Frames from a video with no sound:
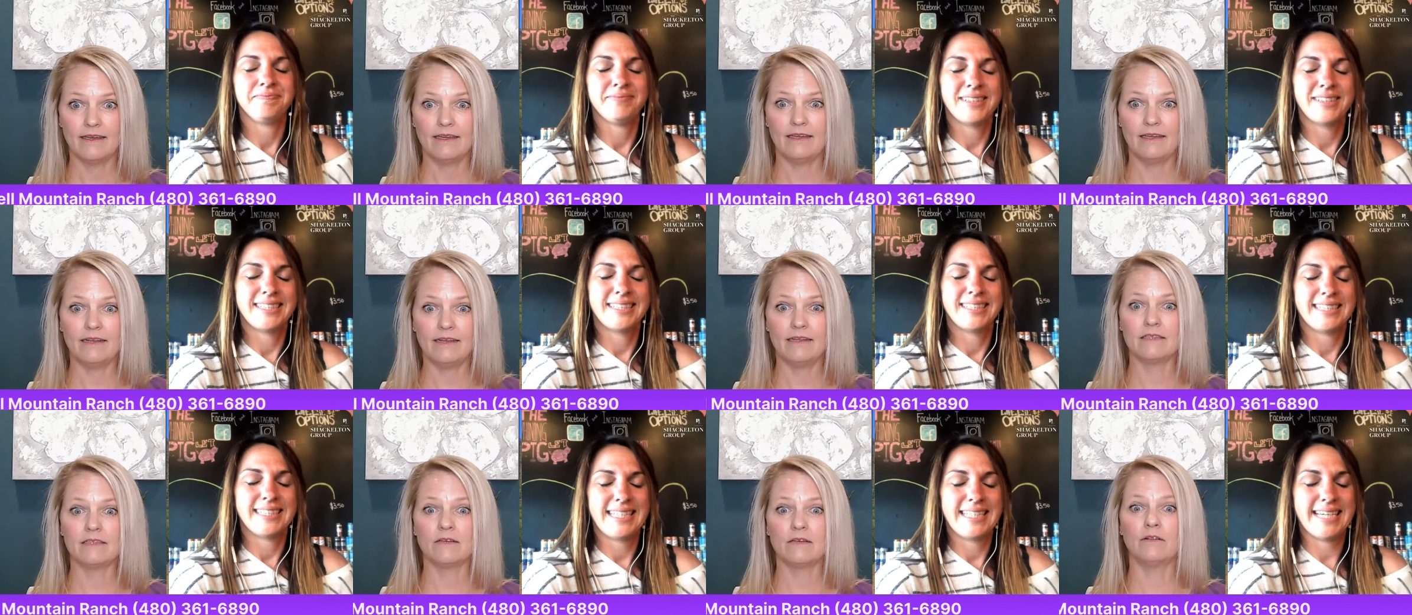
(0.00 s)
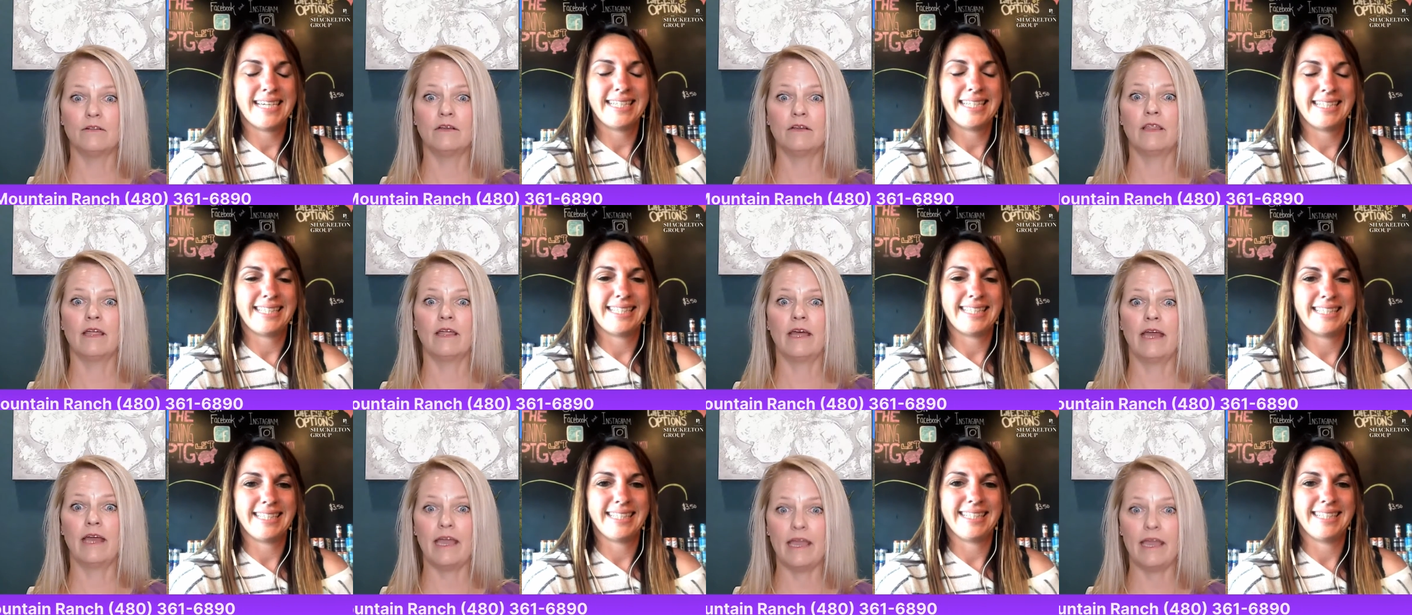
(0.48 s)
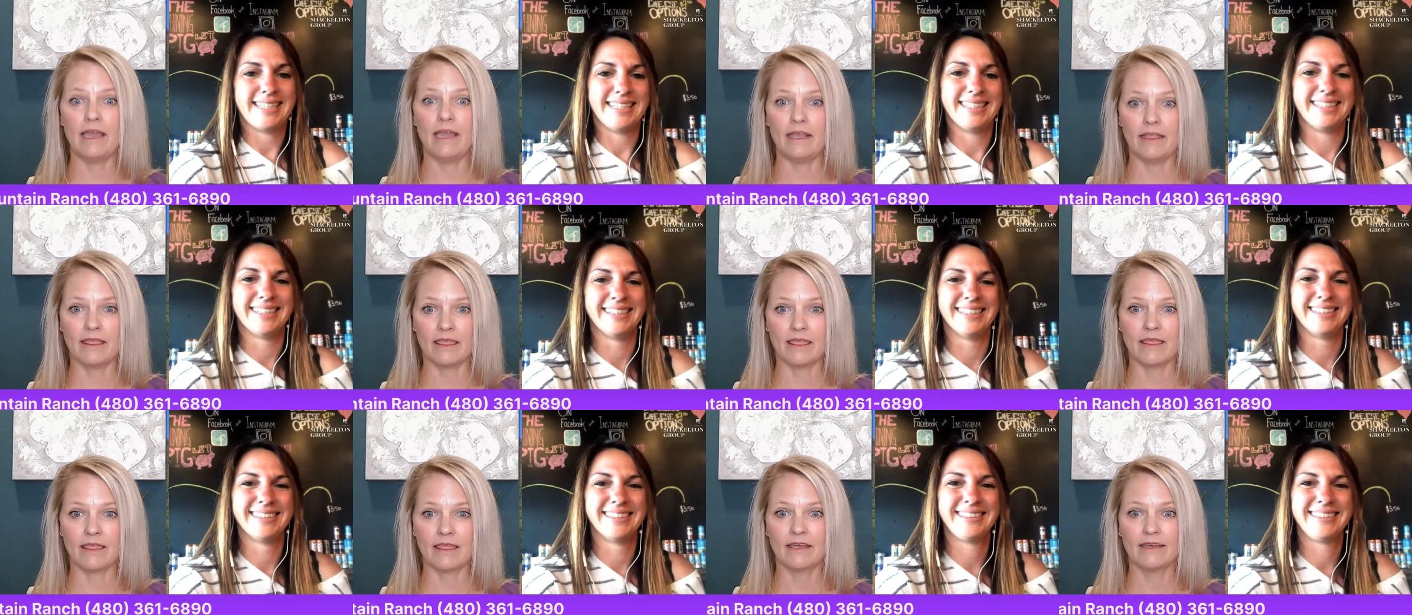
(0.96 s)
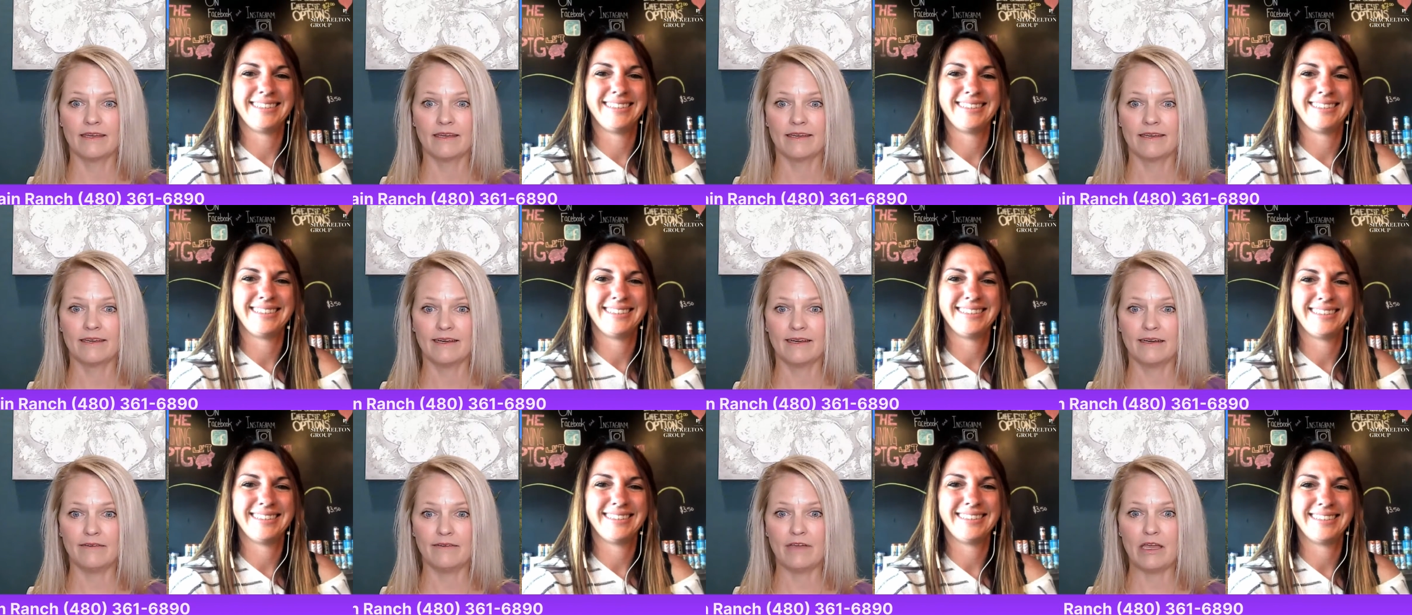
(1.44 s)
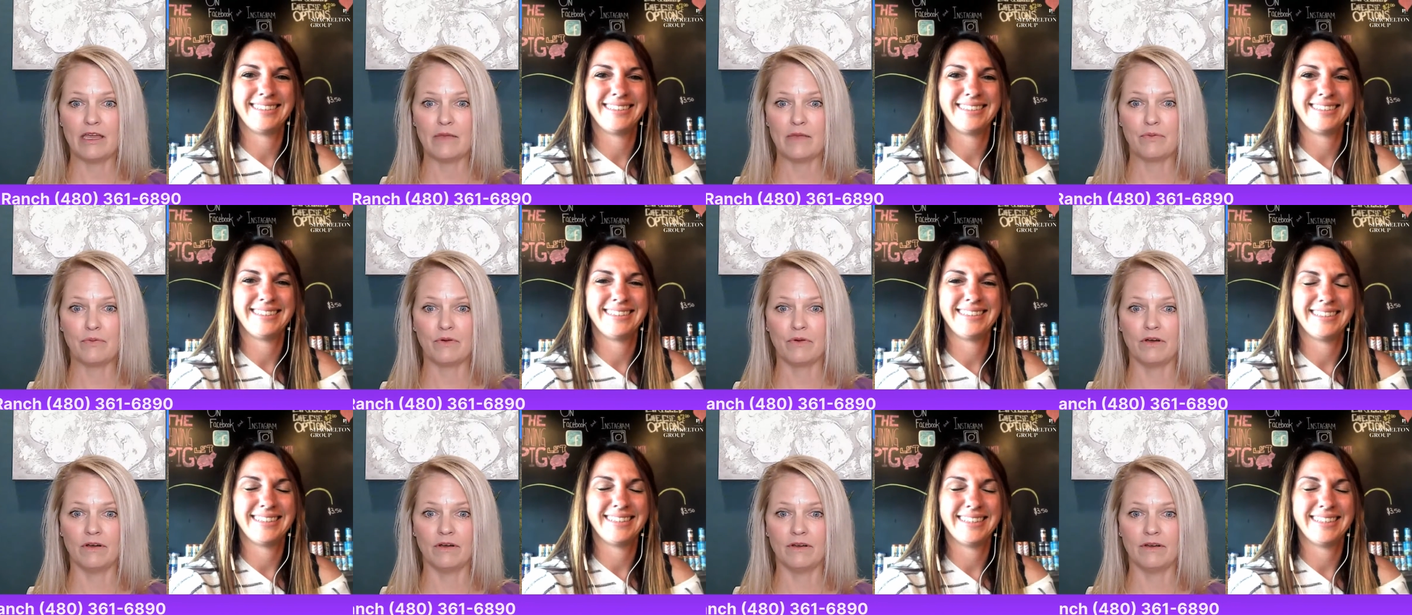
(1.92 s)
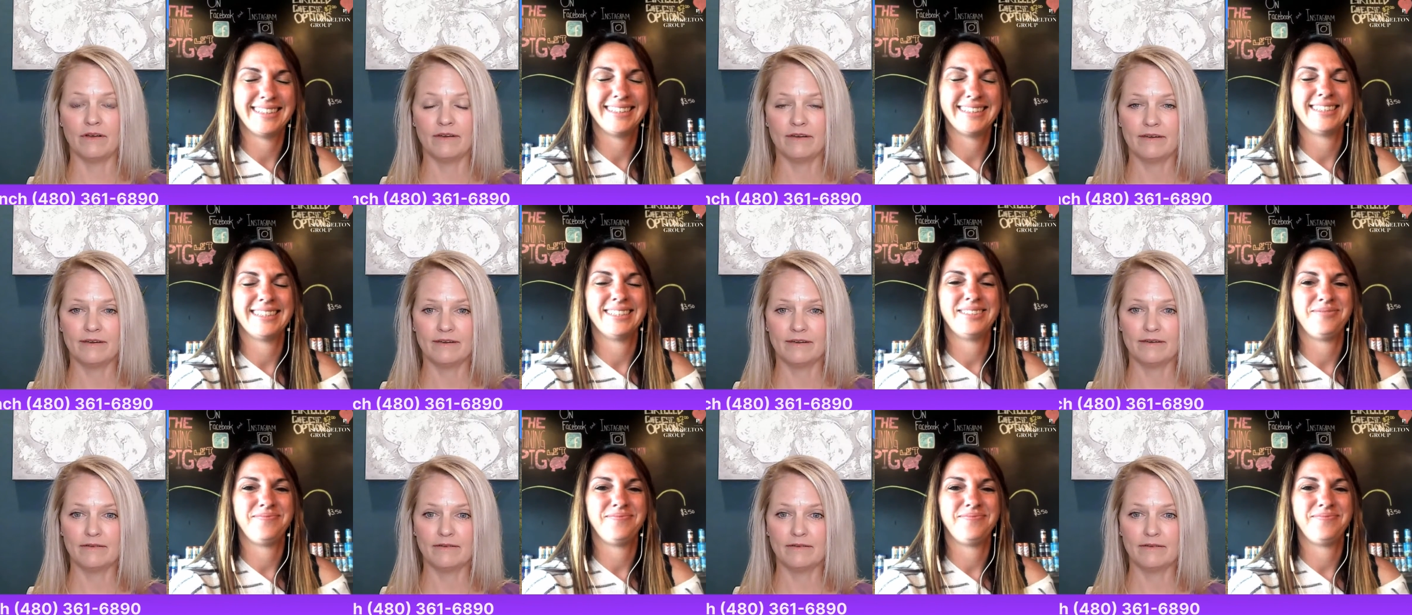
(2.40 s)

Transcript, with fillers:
Speaker 1: It is only yes. the eighth of April.